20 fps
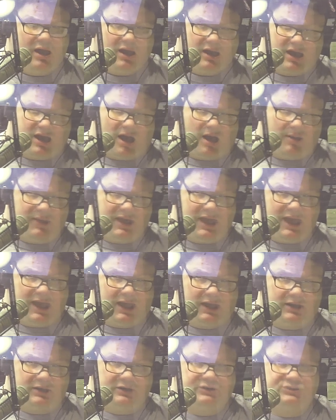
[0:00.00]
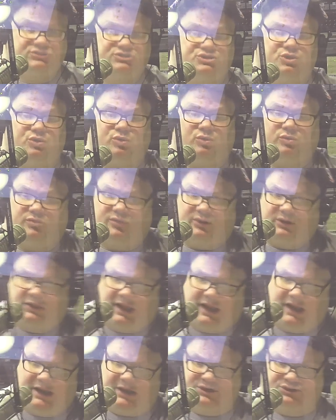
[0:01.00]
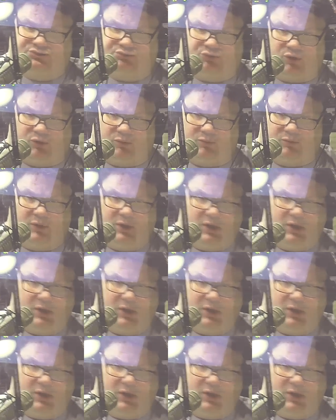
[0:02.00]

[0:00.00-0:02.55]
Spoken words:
coming in to the ladies' room